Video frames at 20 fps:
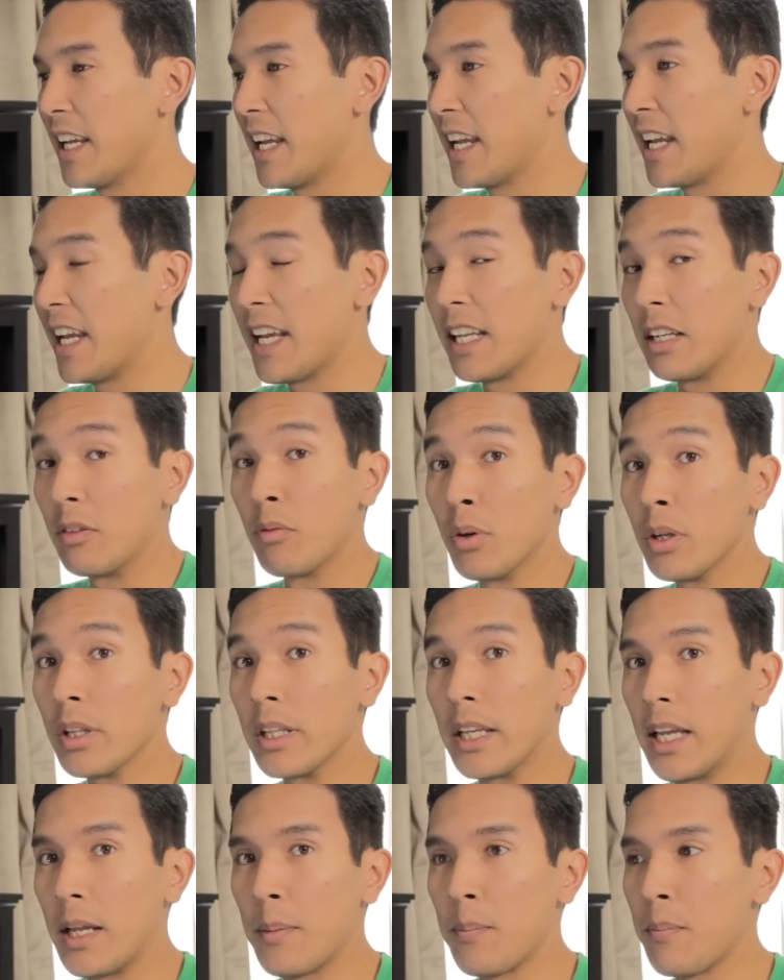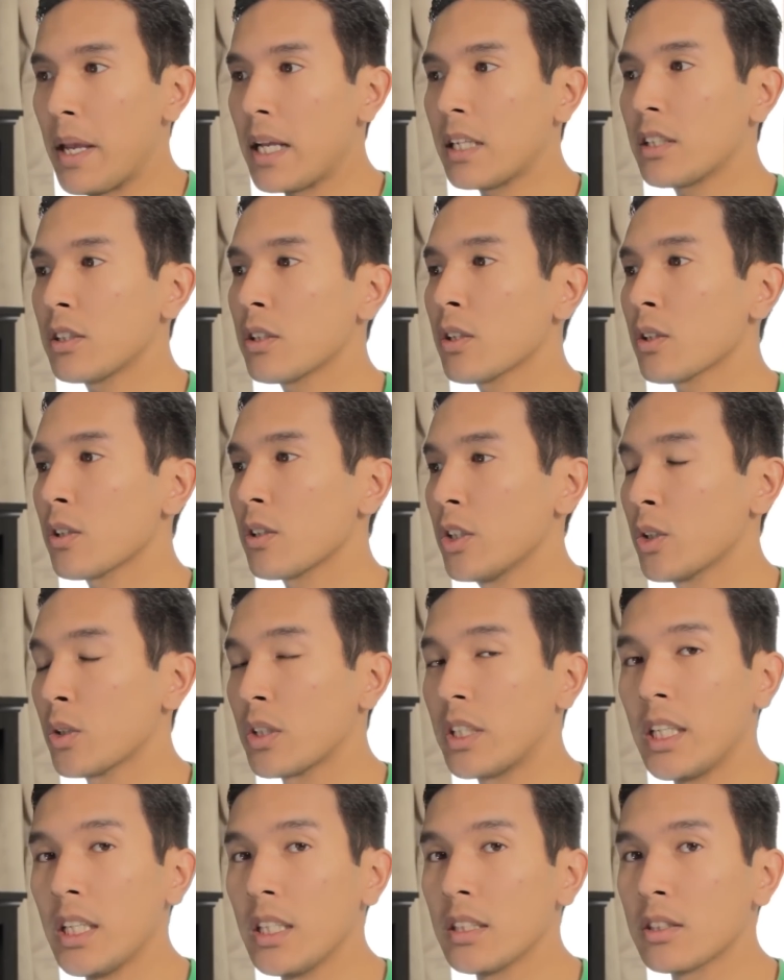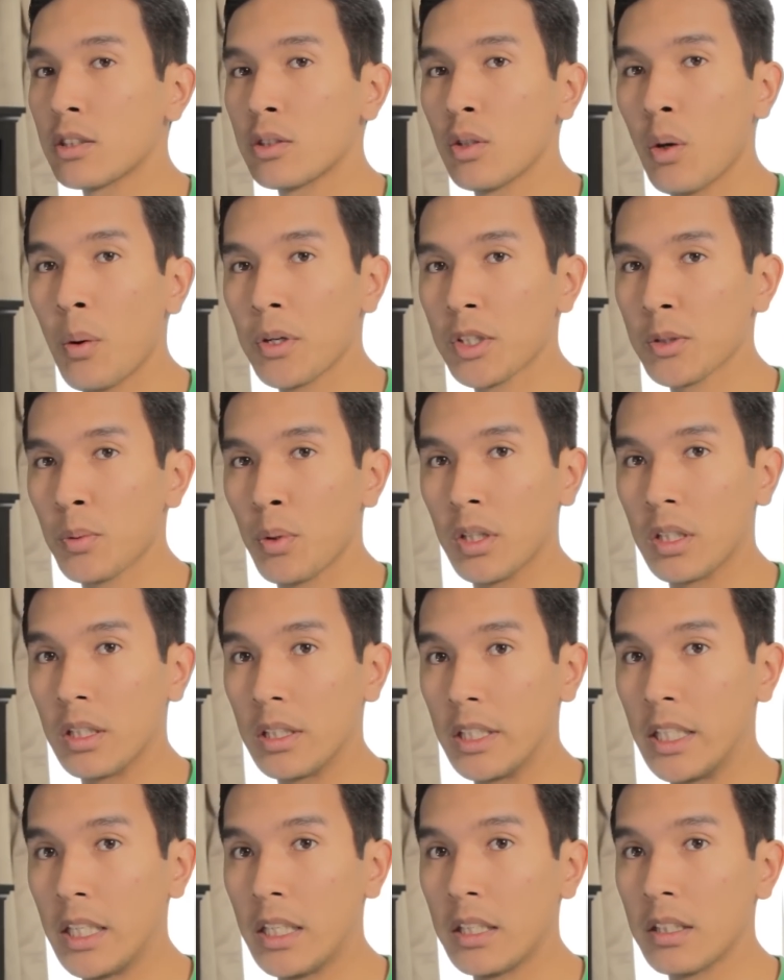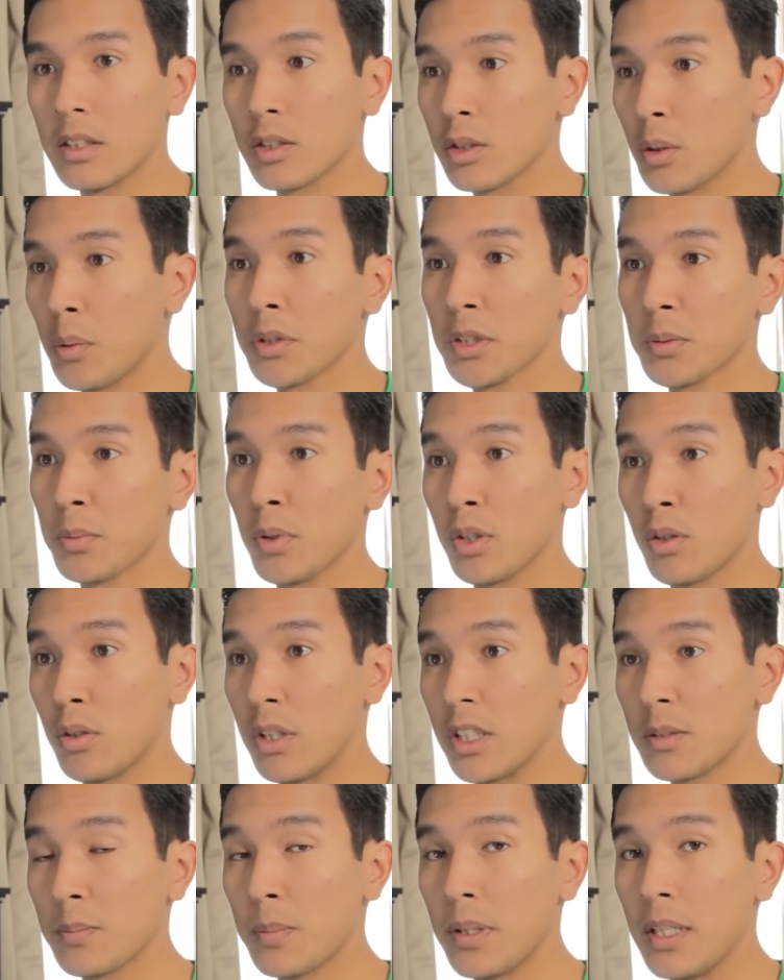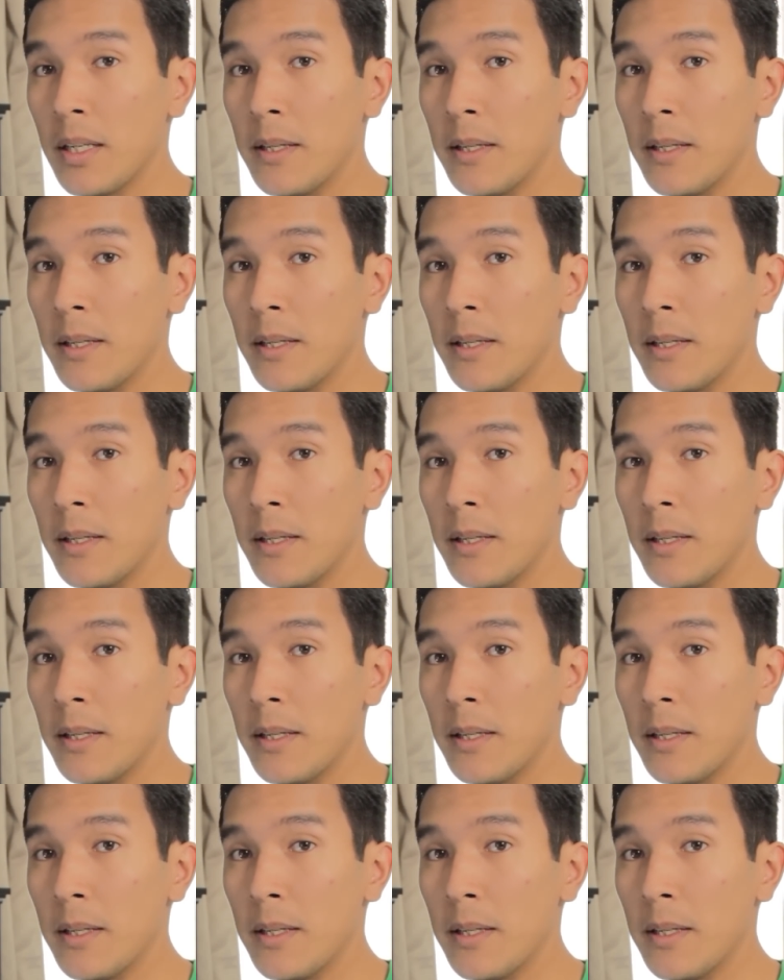It, it really it makes your your keys so much more clean, so much more crisp.